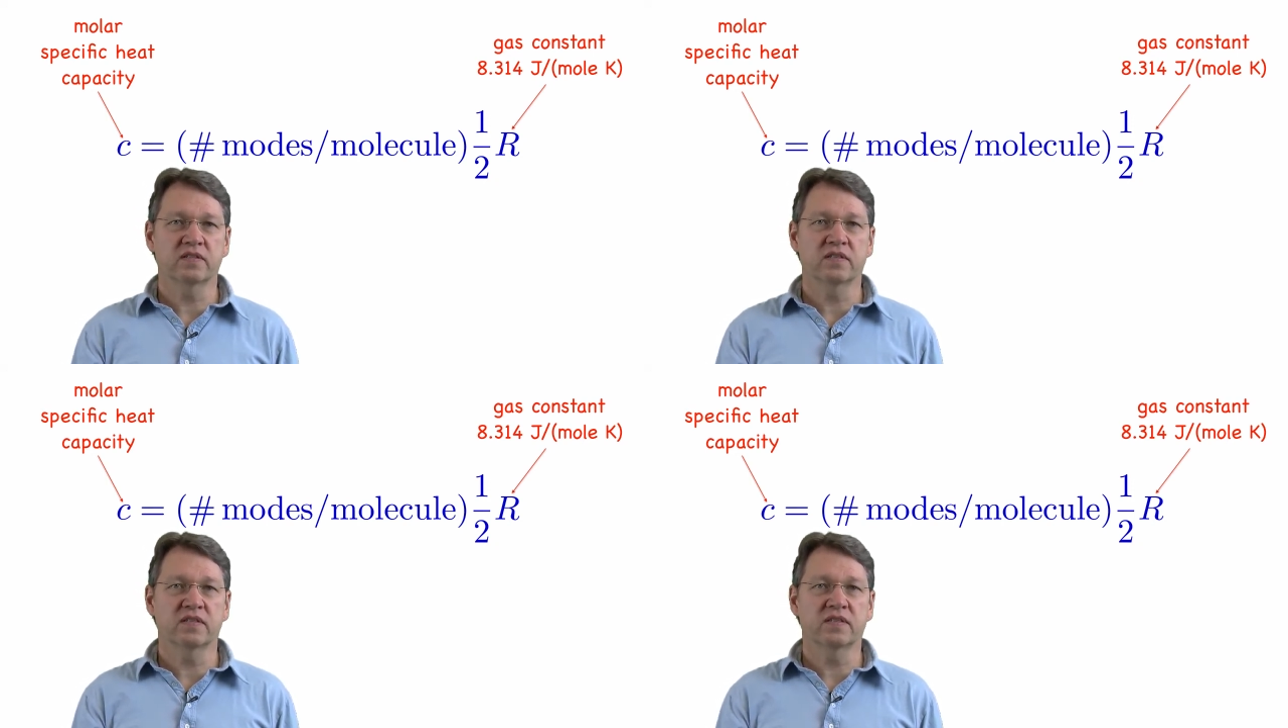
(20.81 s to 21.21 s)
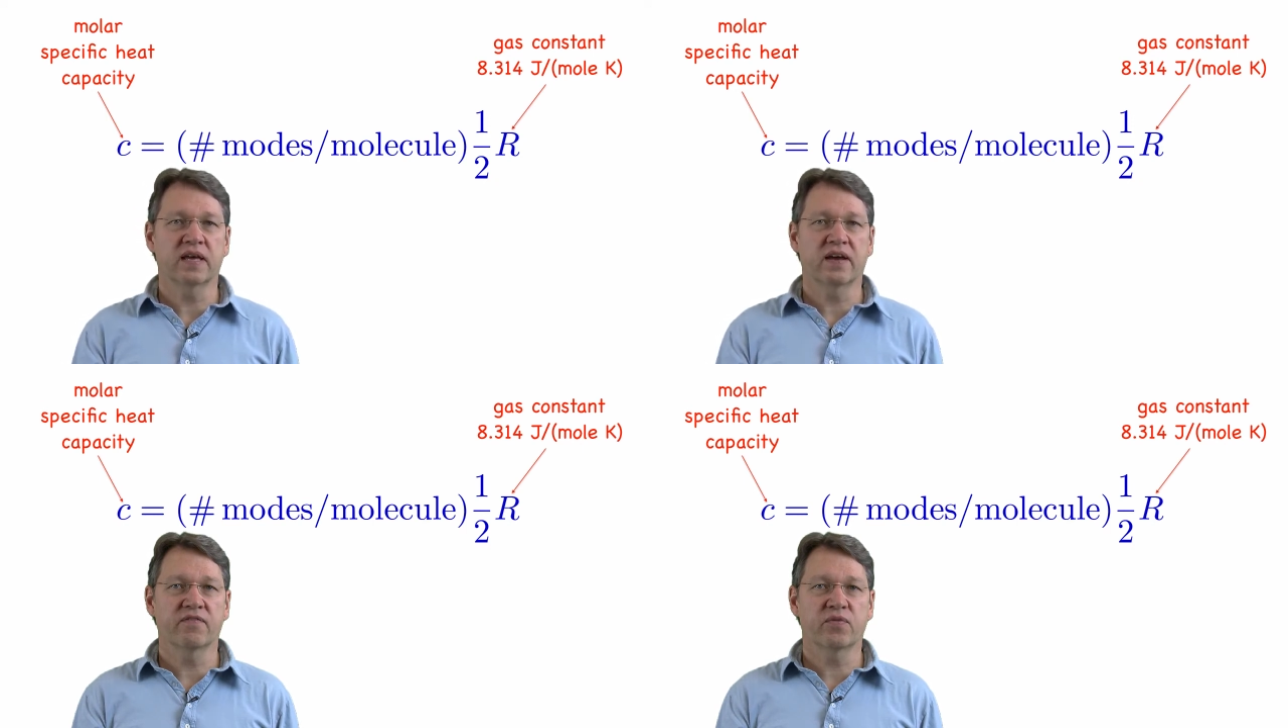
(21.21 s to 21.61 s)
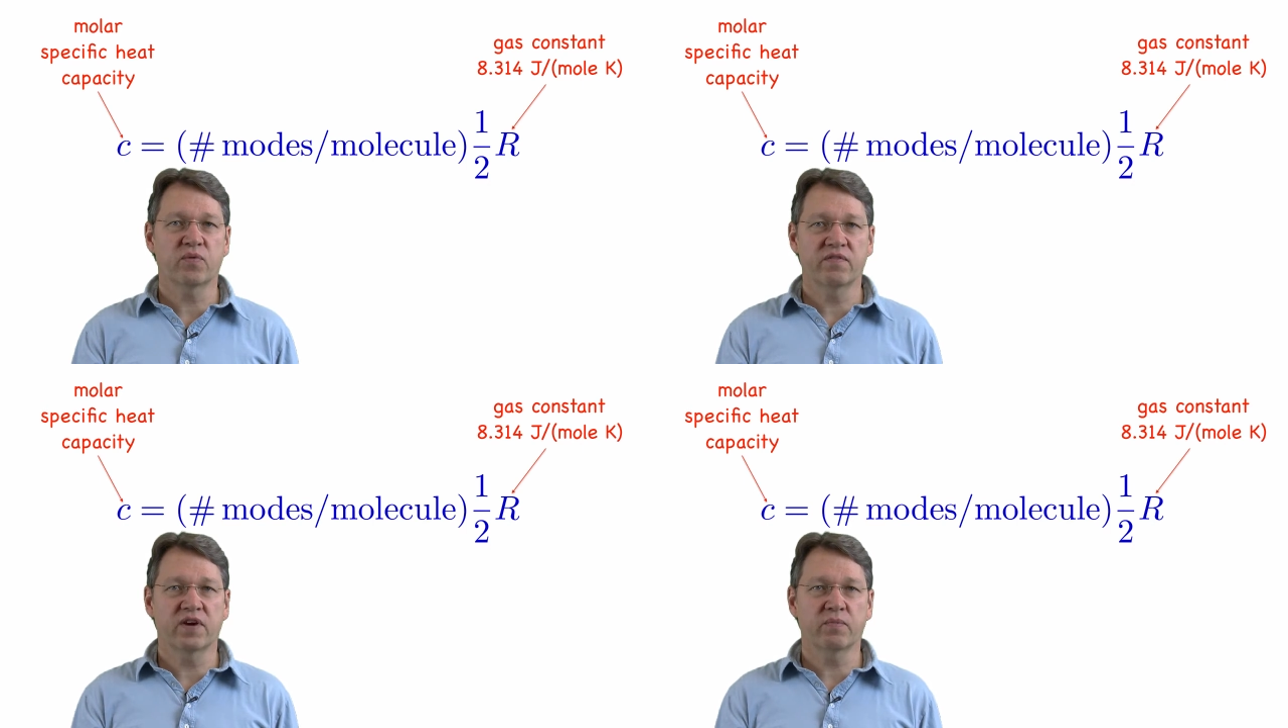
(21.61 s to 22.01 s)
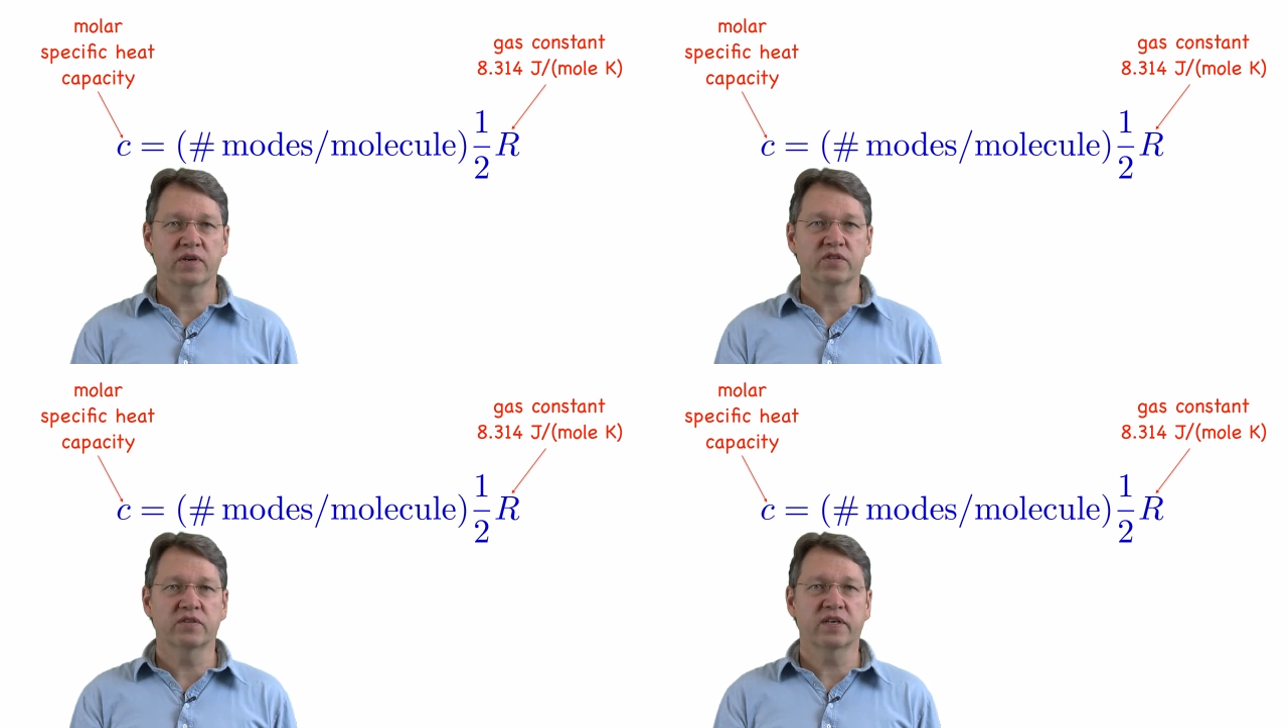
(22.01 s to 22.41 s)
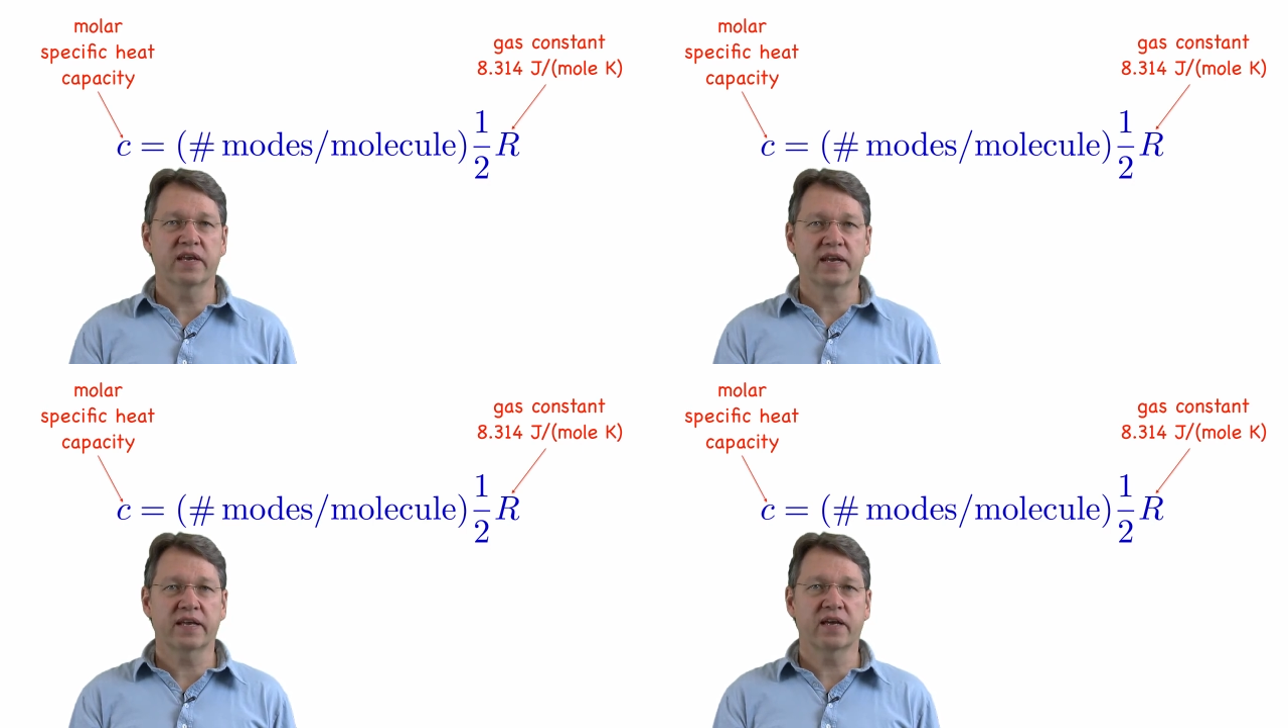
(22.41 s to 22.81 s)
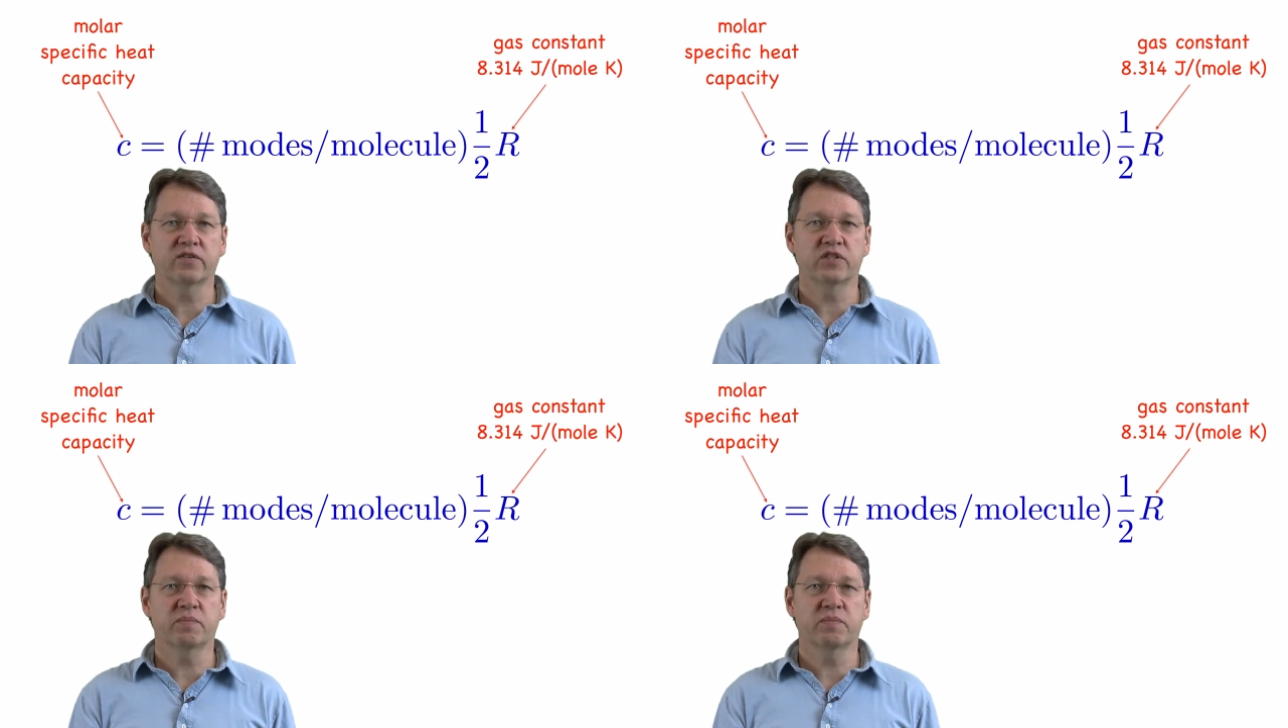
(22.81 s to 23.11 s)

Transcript: since they have three vibrational kinetic energy